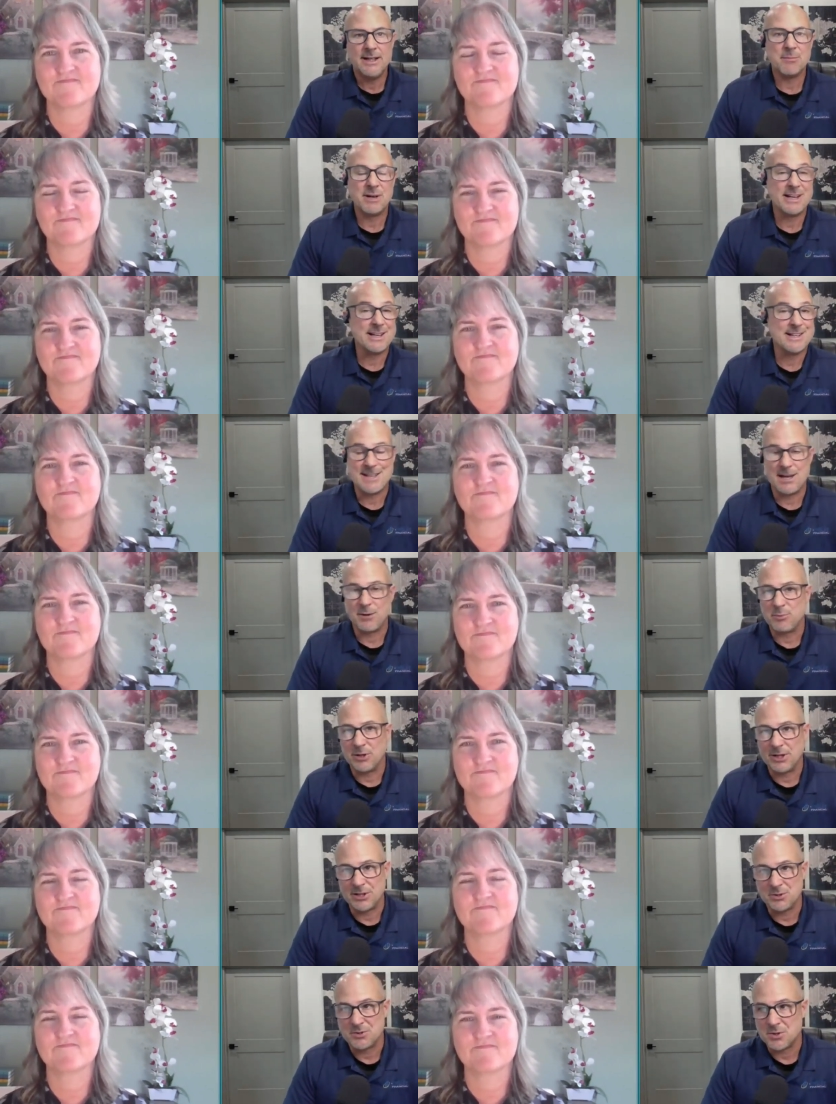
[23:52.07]
Speaker 1: Um, an
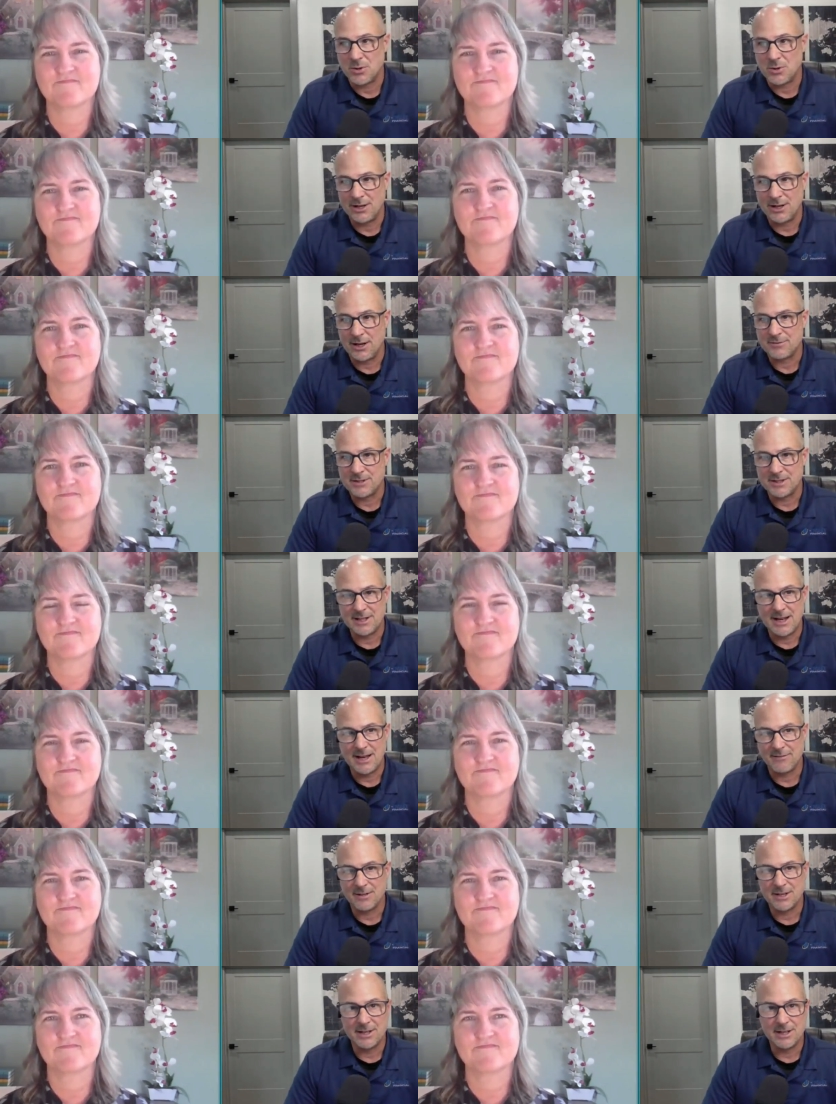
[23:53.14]
example I use quite often. I
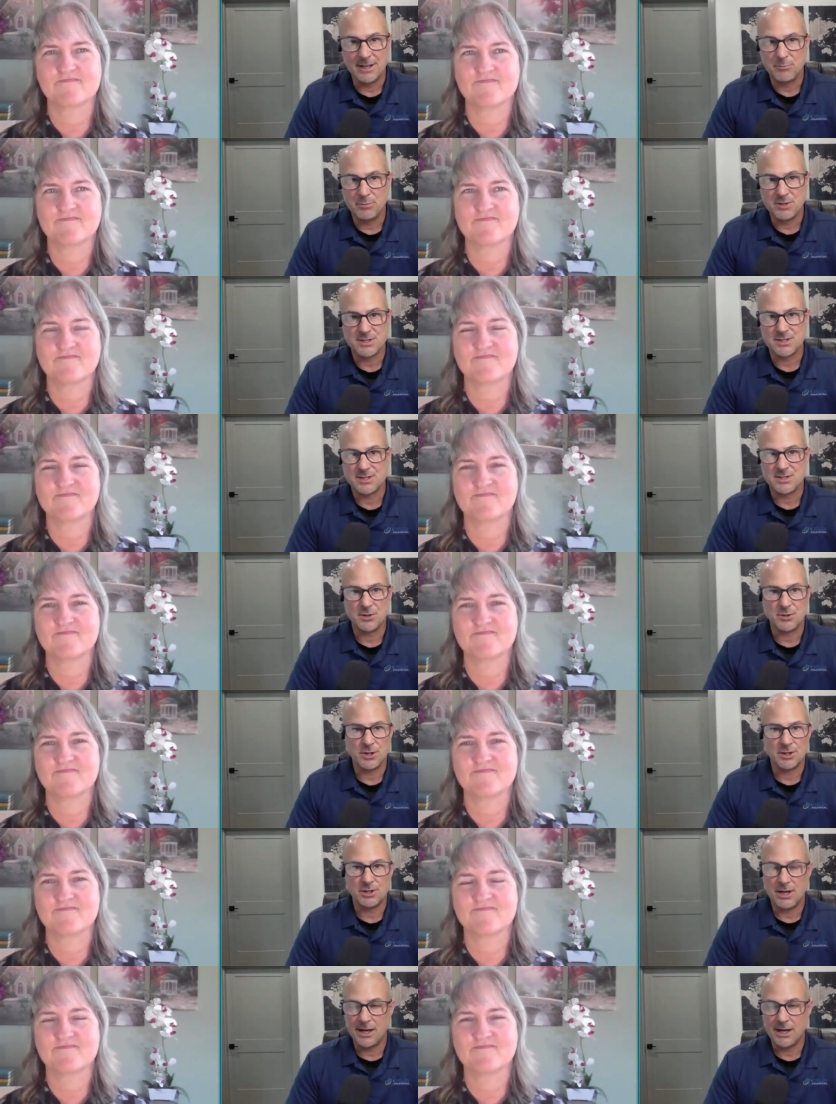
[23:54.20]
have a, a business
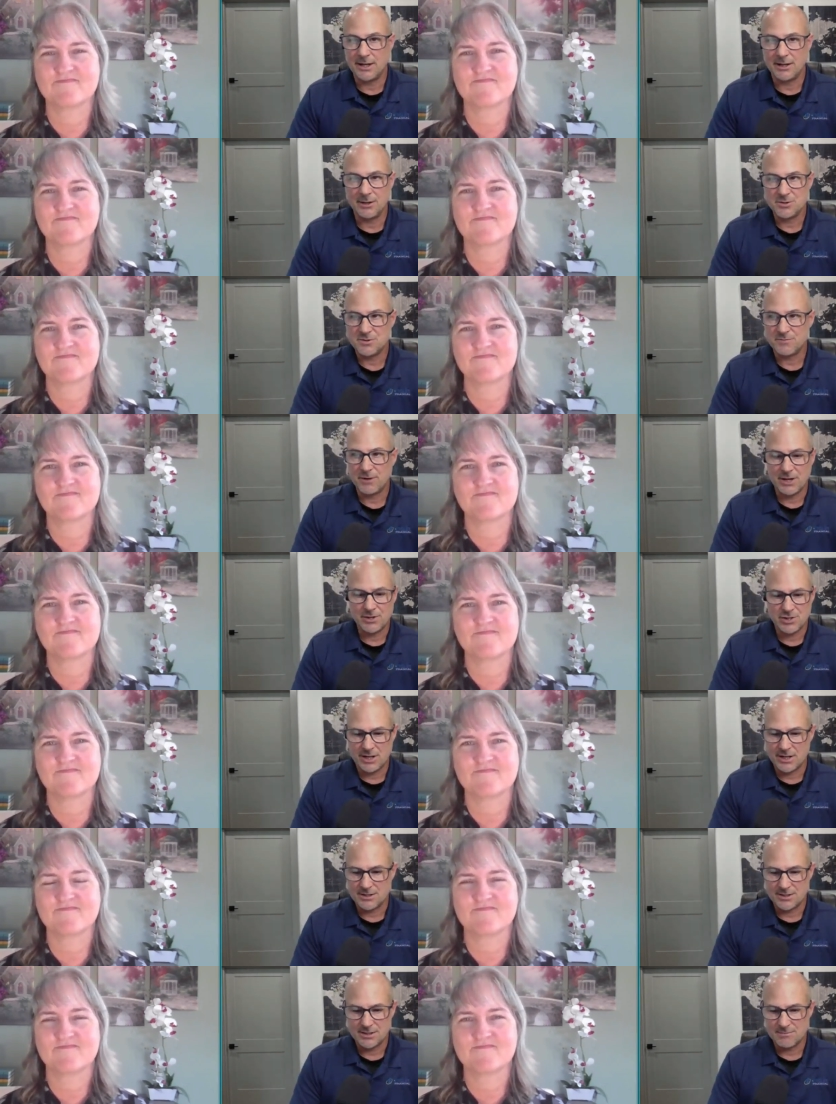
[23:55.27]
owner client. He owns
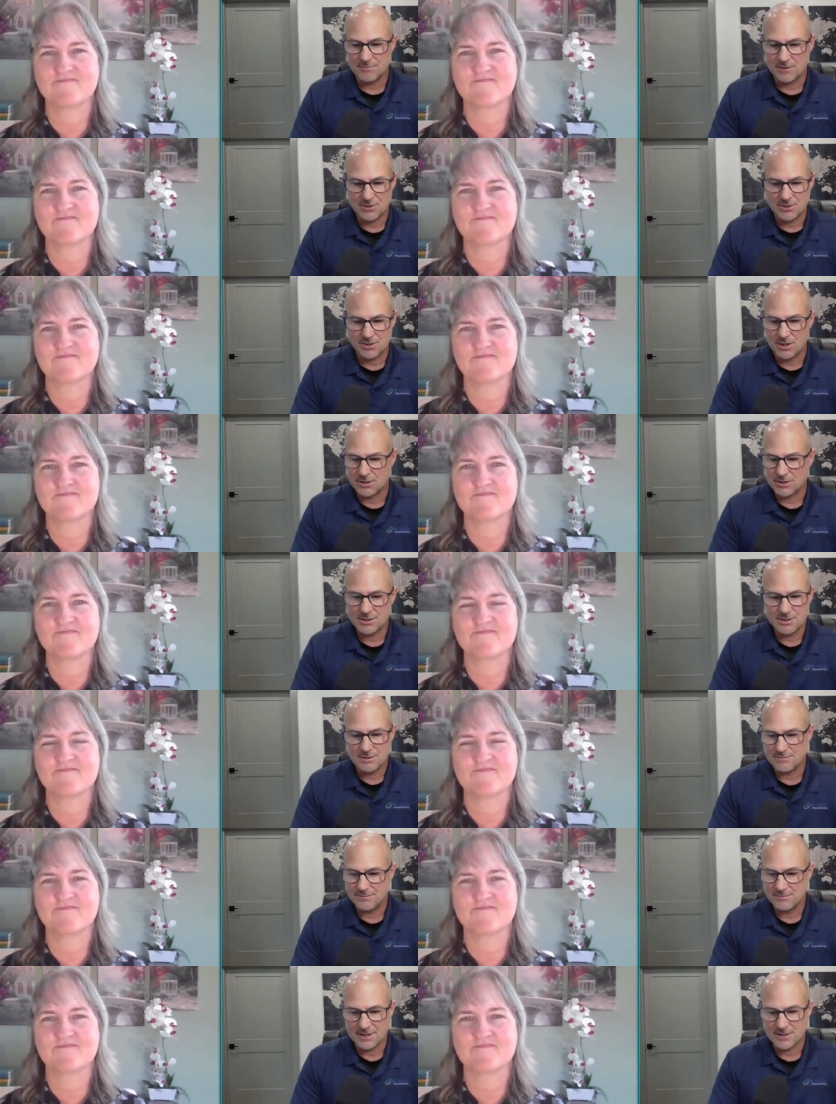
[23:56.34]
franchise
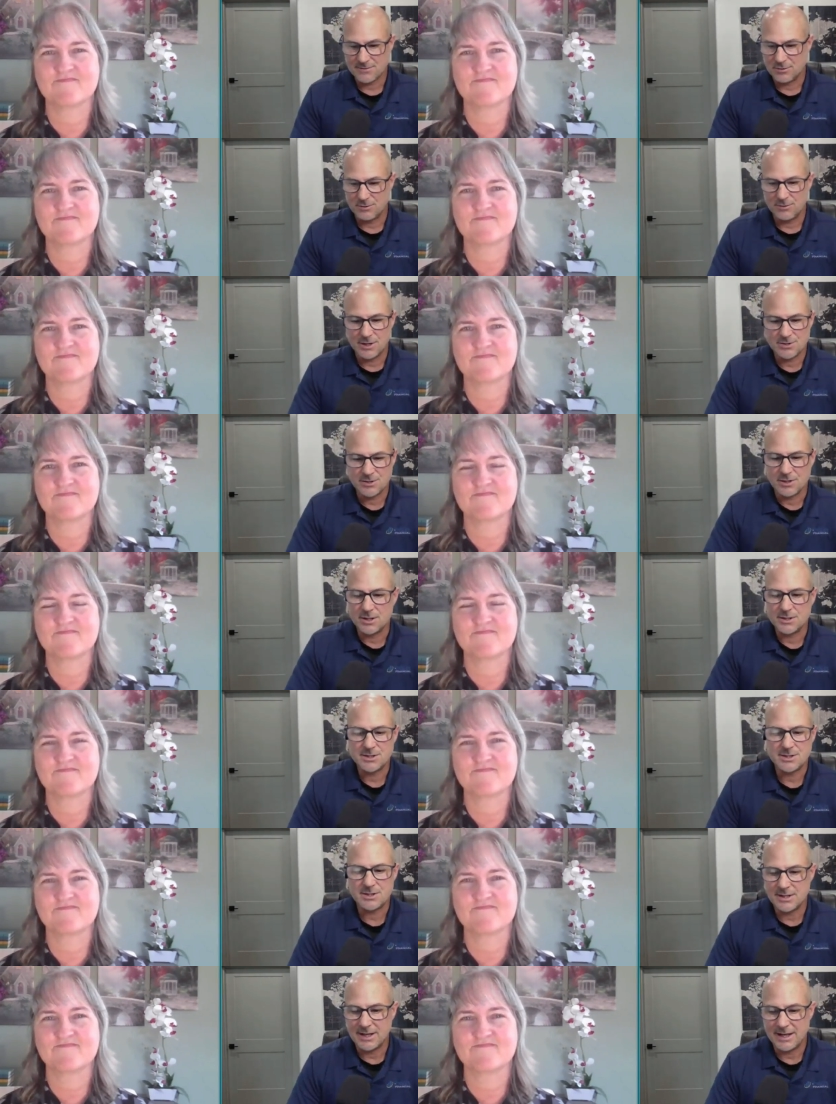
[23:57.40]
restaurants, fast food
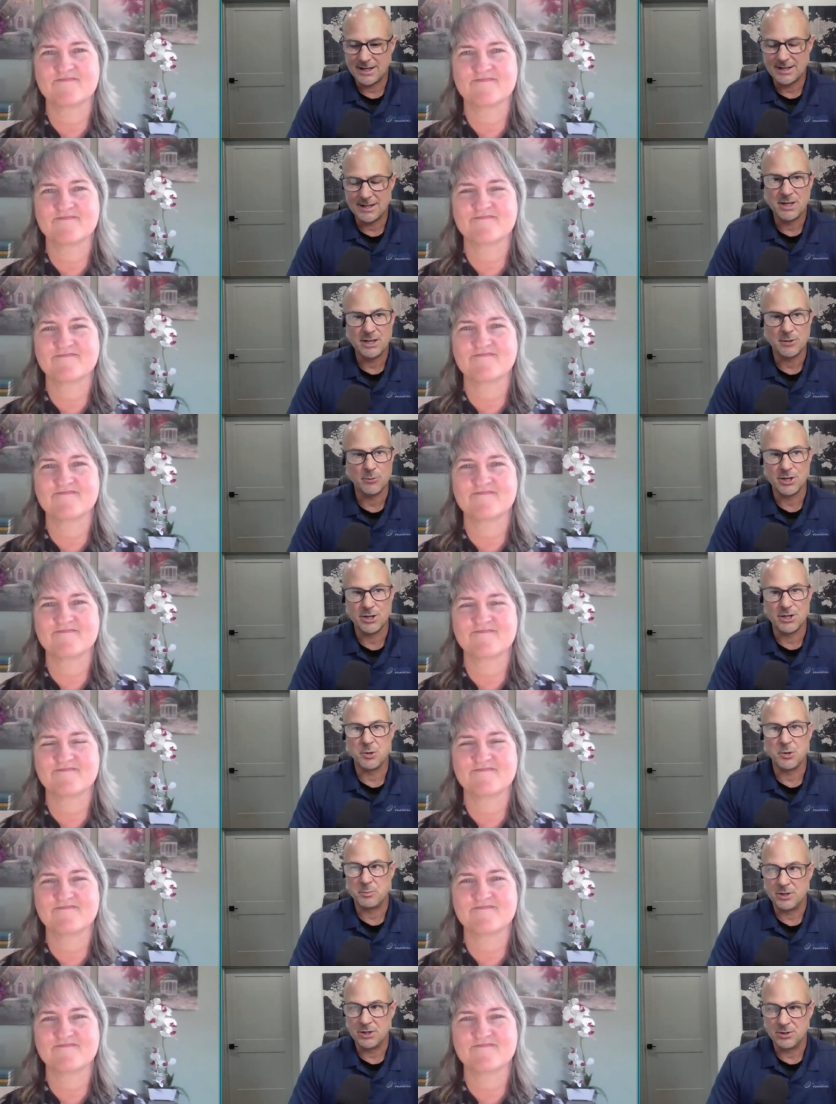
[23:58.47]
restaurants, and he wanted to
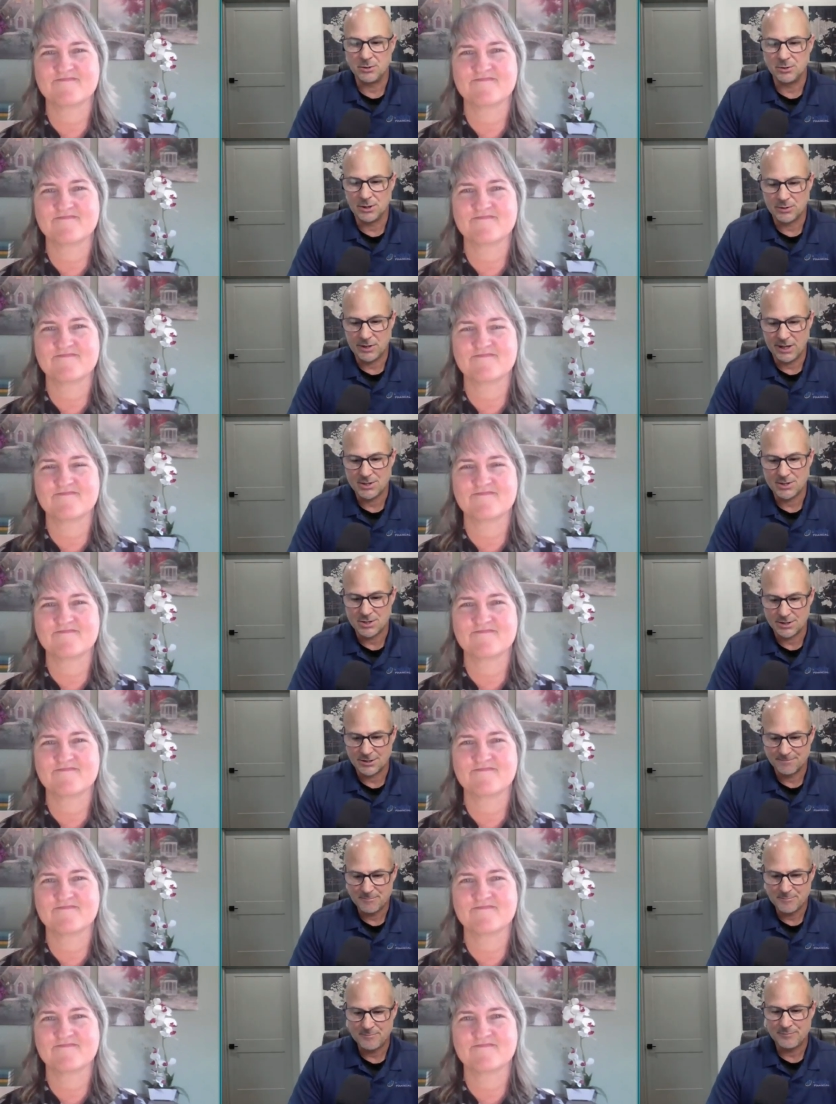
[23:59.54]
open a new location
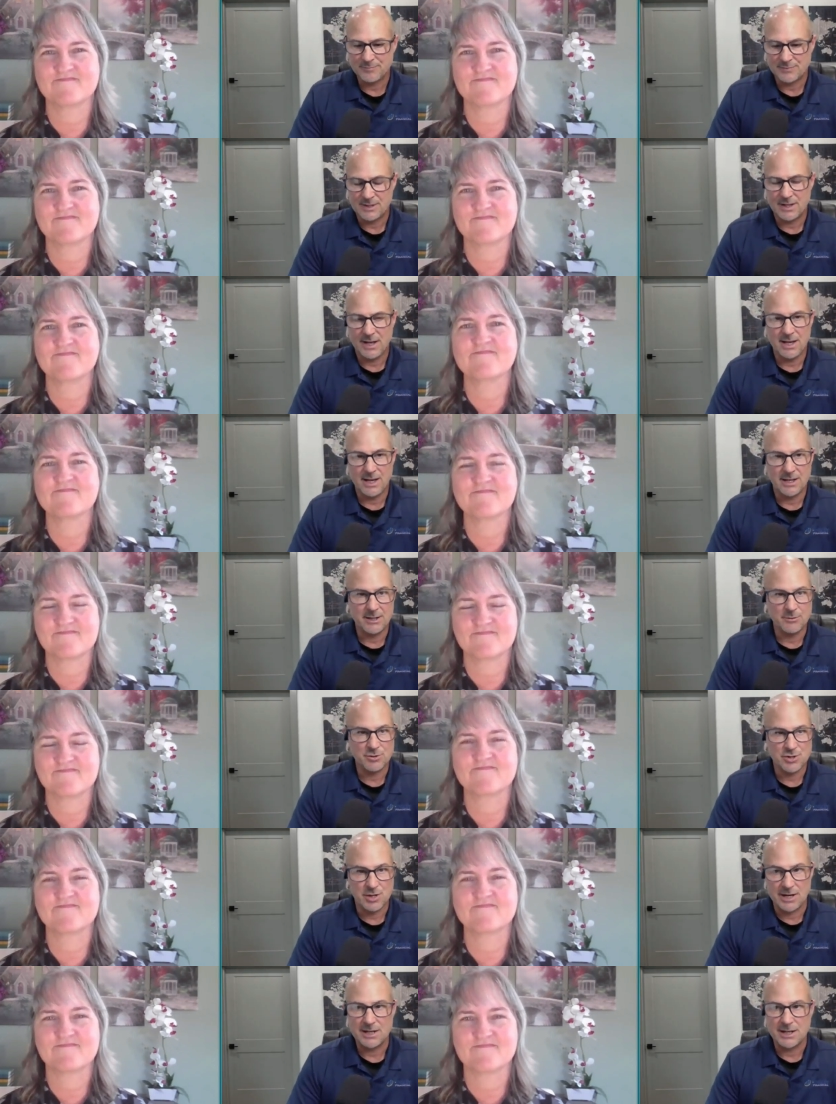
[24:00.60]
and he was
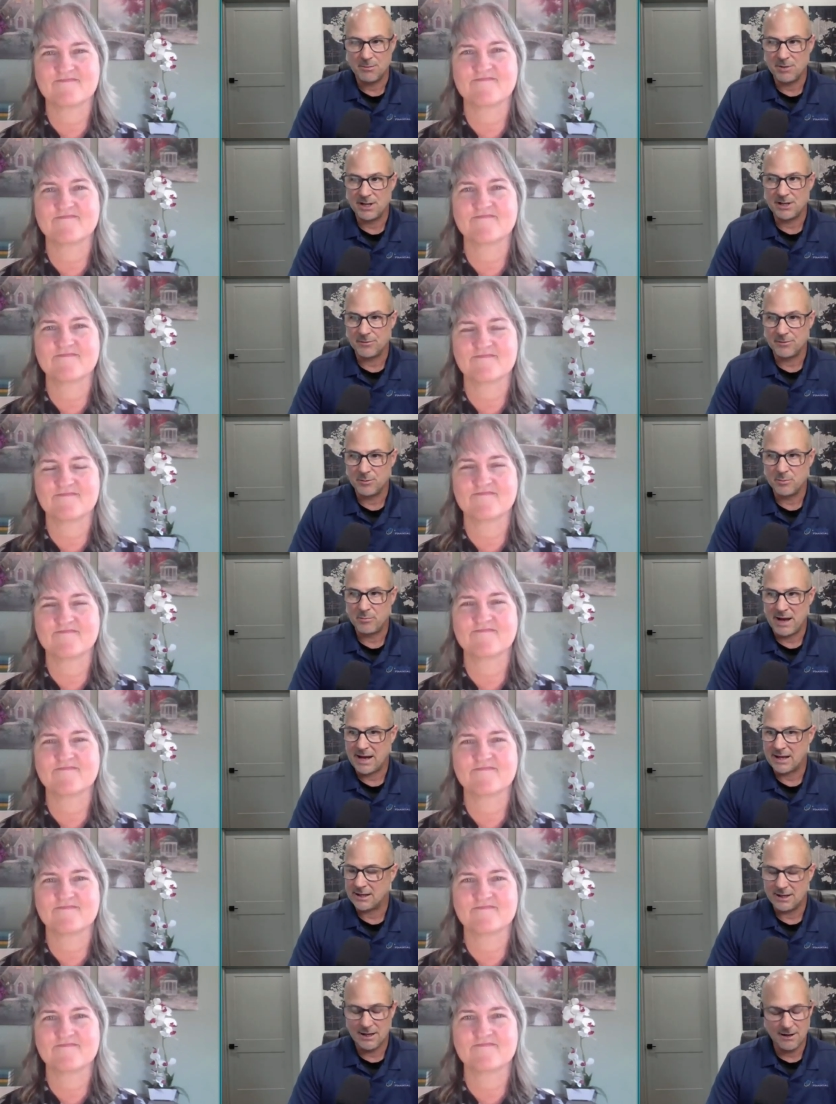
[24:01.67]
trying to get money from the
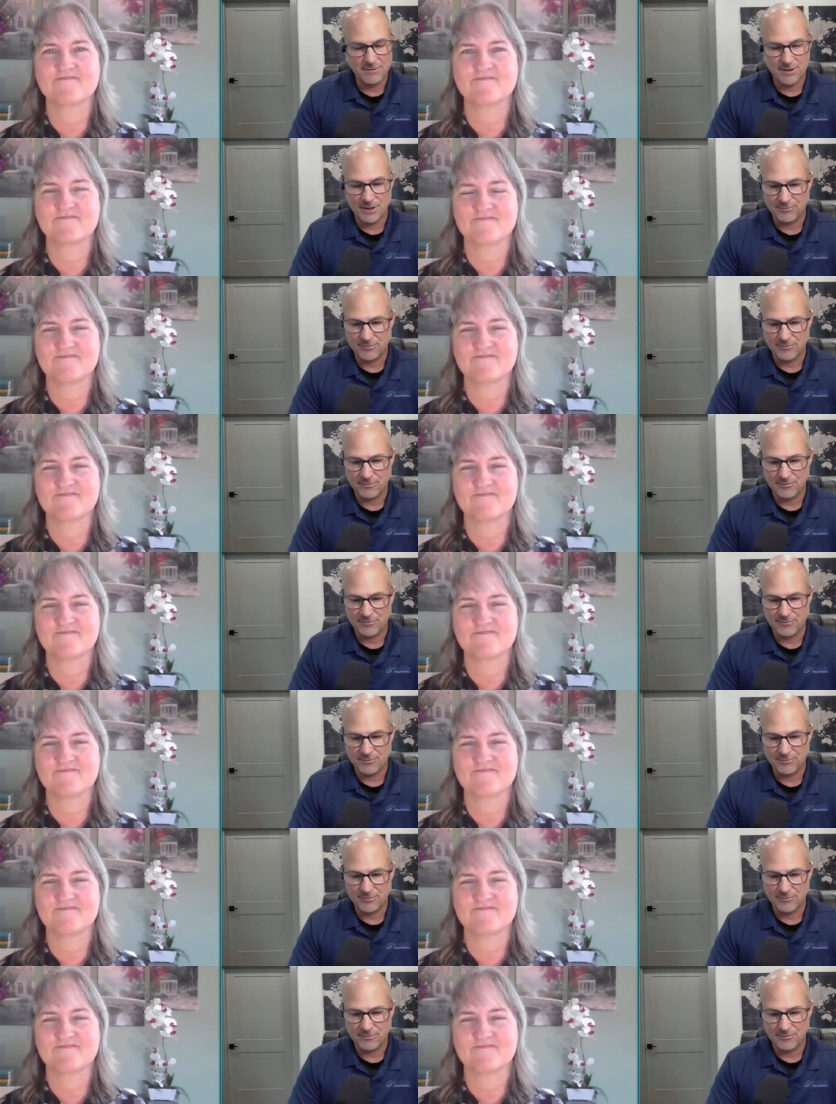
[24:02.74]
bank and got very